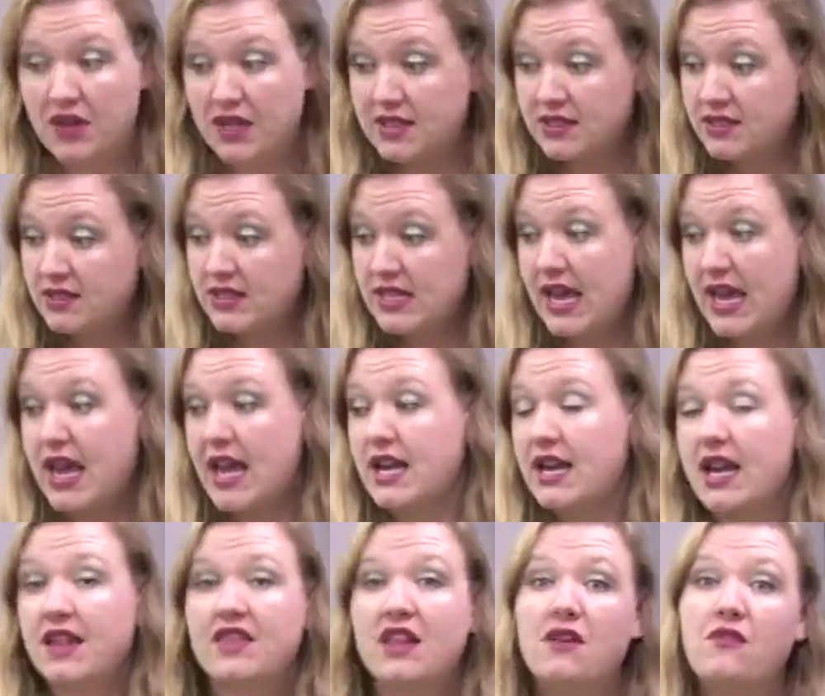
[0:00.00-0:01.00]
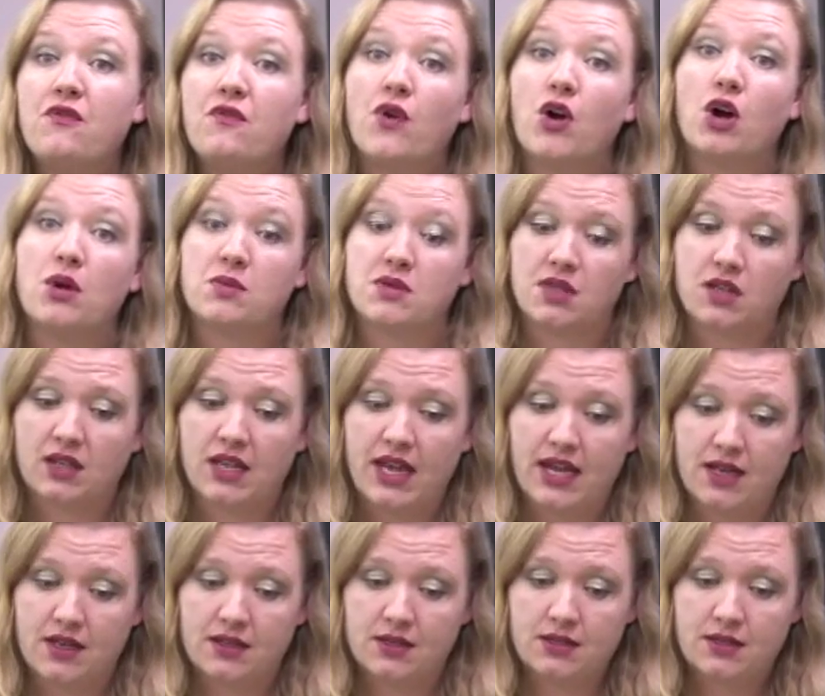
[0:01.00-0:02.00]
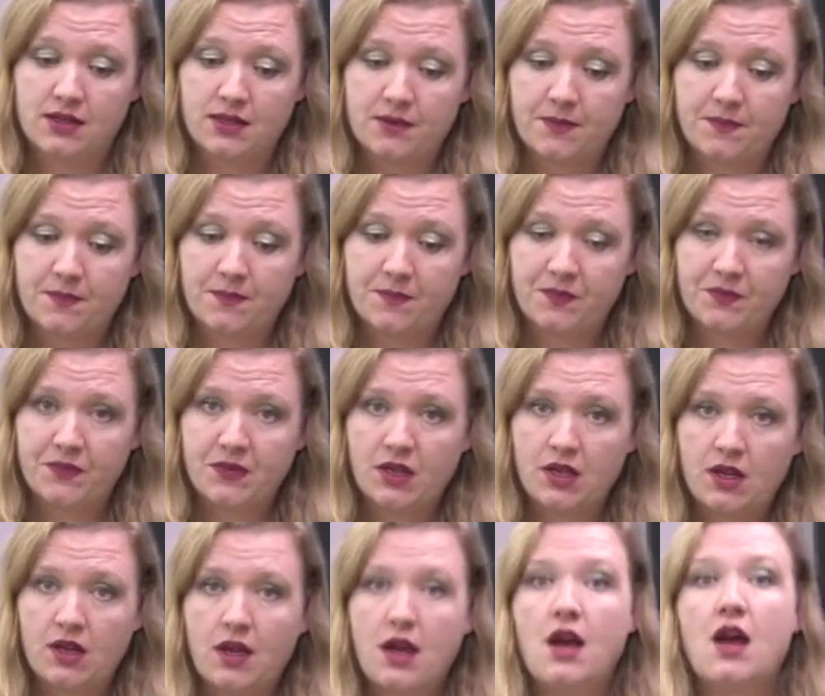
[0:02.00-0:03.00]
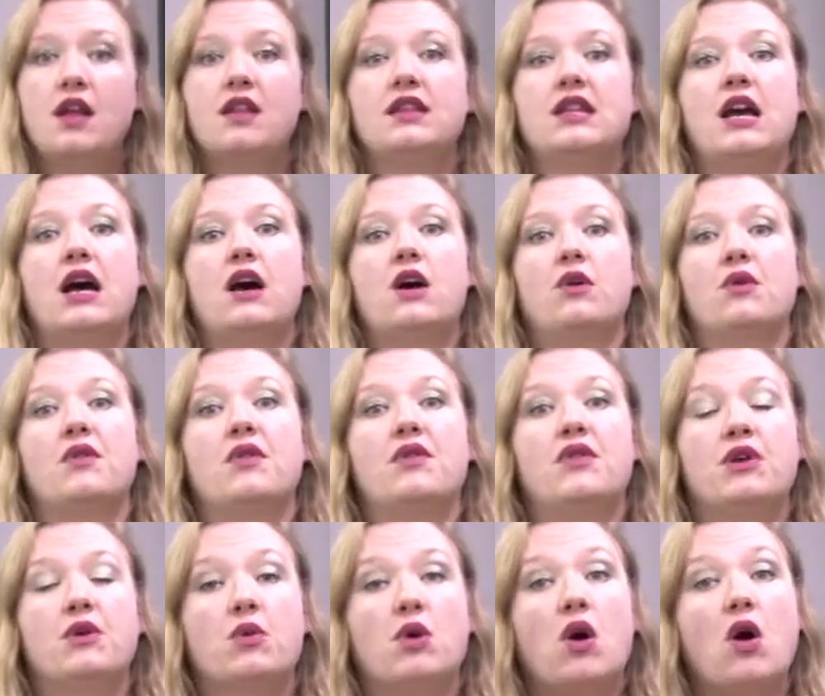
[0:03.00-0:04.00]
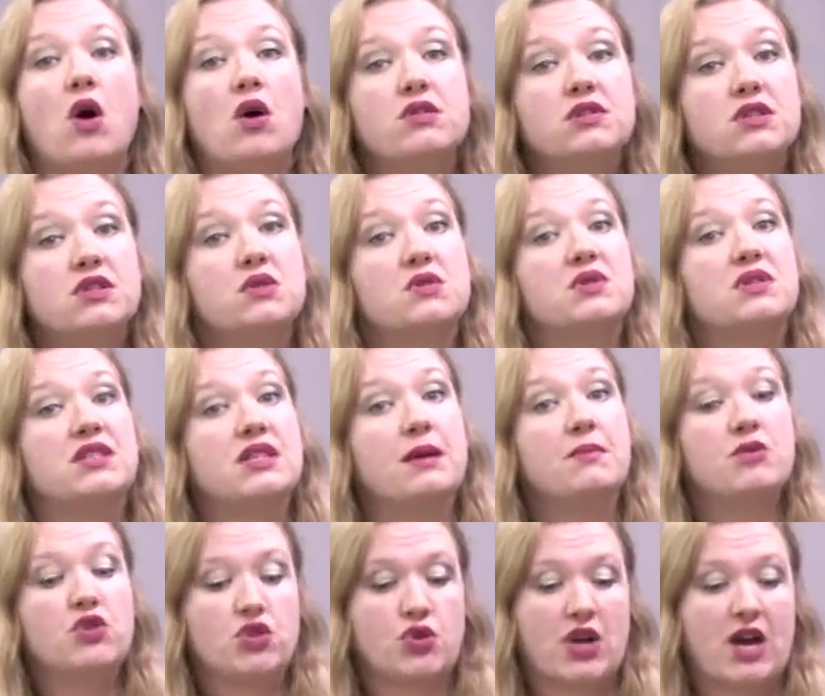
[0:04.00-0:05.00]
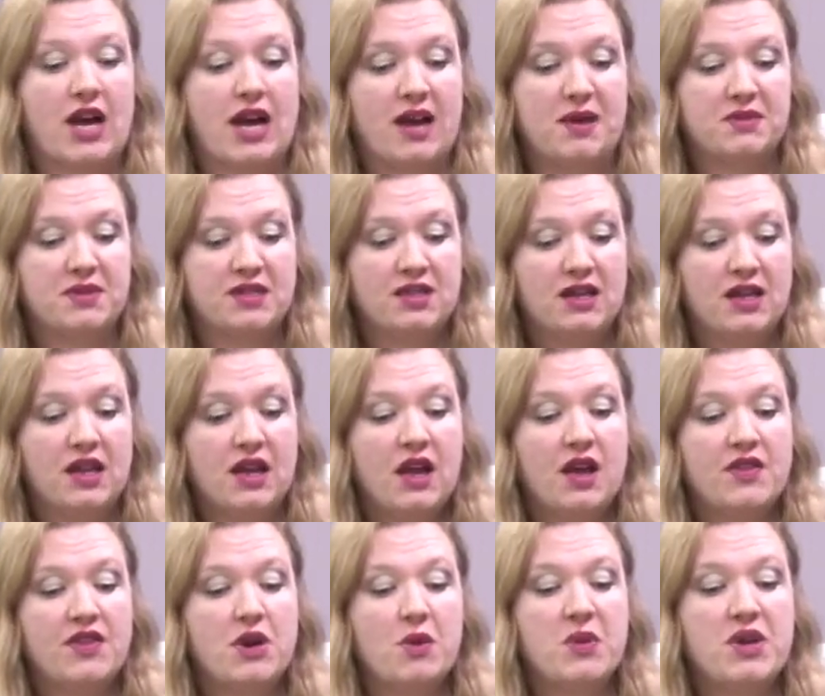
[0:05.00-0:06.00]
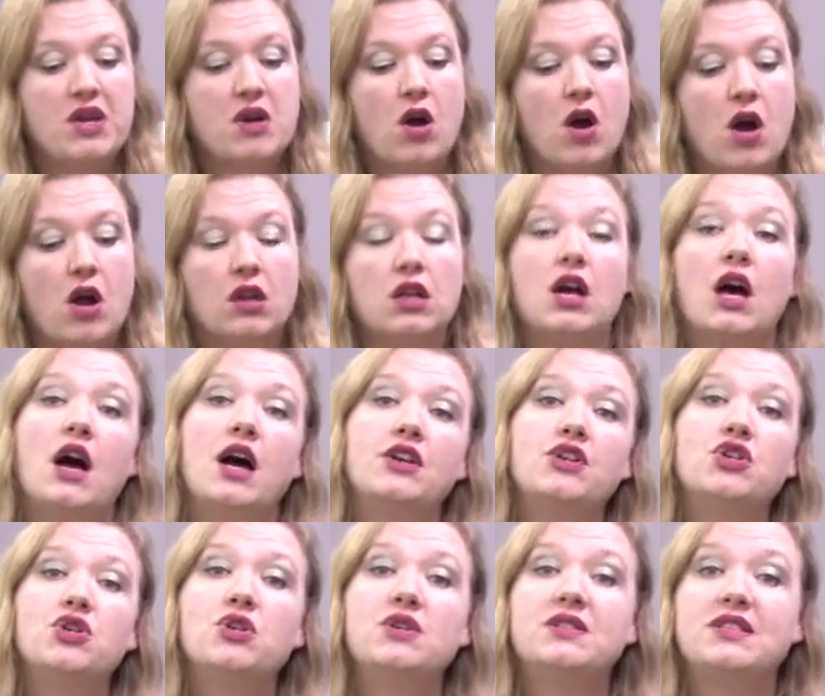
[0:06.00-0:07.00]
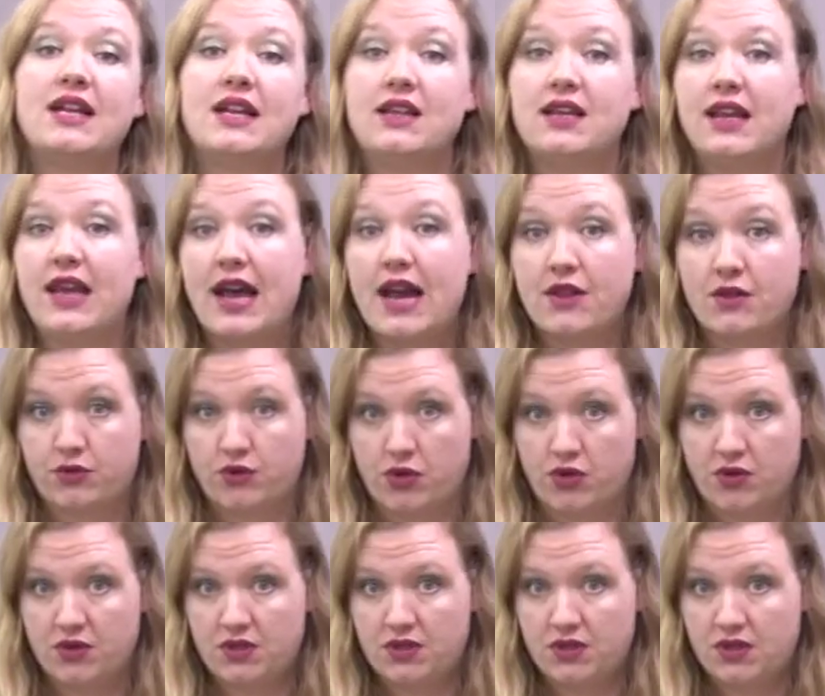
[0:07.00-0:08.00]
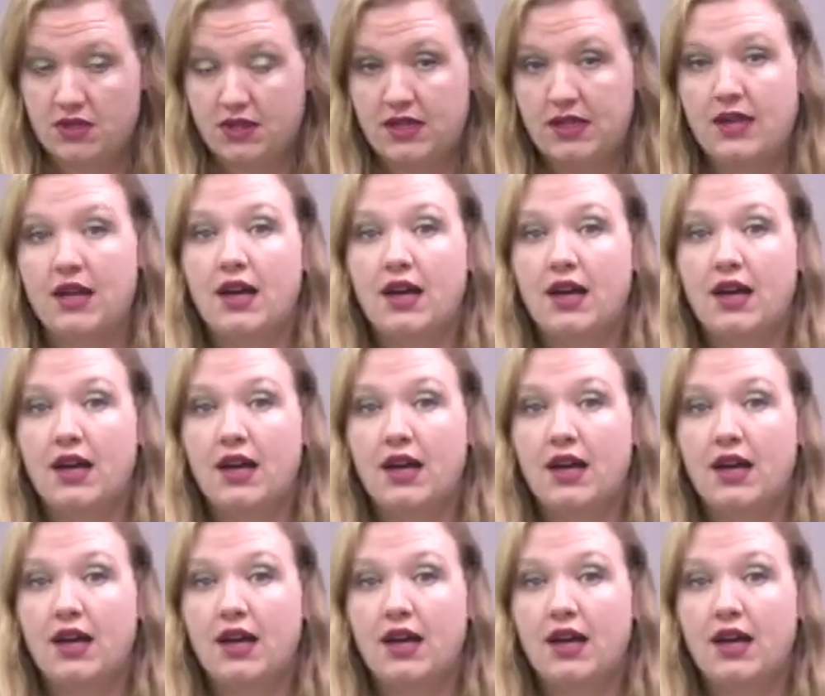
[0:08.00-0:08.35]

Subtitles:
They stayed and they farmed the land. Now, there were also some tribes that we call hunters and gatherers.